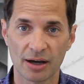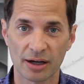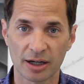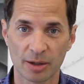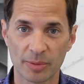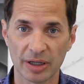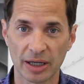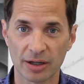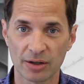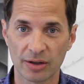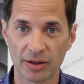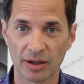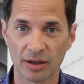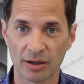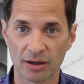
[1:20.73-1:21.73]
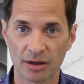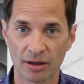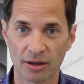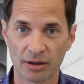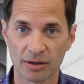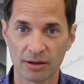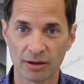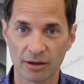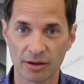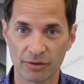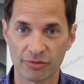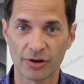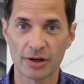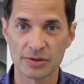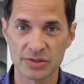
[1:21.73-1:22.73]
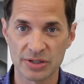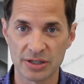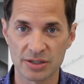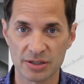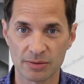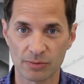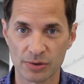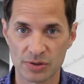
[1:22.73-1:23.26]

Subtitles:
coming into the fall season,